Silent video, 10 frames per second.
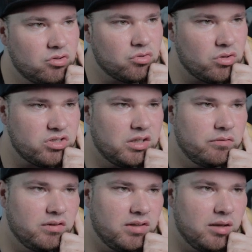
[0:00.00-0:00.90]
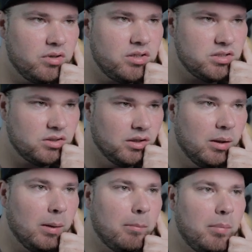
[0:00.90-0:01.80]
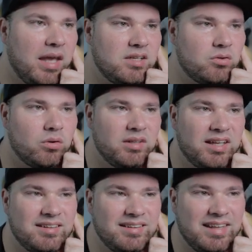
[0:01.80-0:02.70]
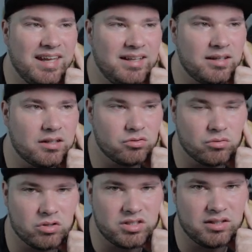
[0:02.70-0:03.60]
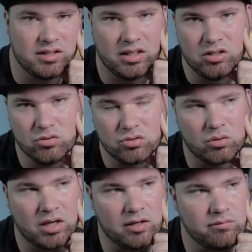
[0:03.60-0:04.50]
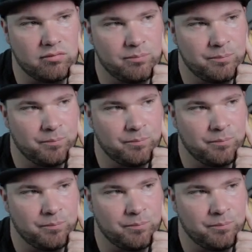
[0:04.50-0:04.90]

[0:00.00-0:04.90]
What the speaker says: the source set of that image based on that data source set that it used to have.